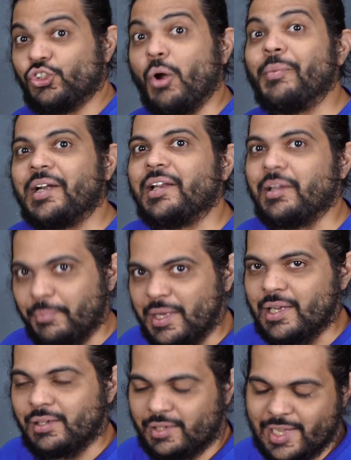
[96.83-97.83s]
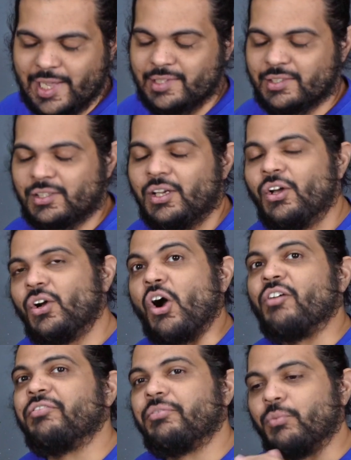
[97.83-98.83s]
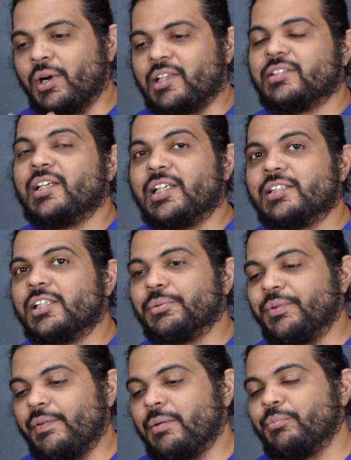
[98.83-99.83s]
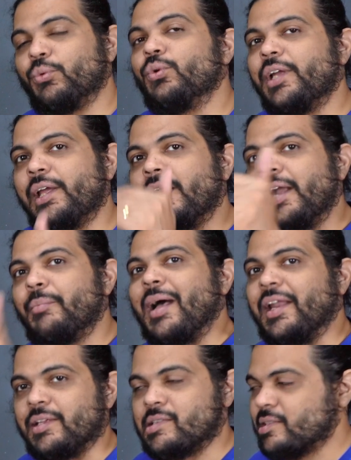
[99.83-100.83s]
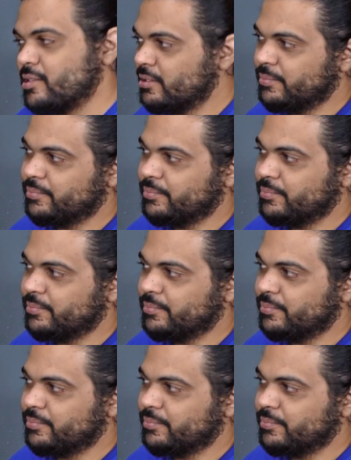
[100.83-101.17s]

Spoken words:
geometric mean guess of what is the distance between Pune and Paris.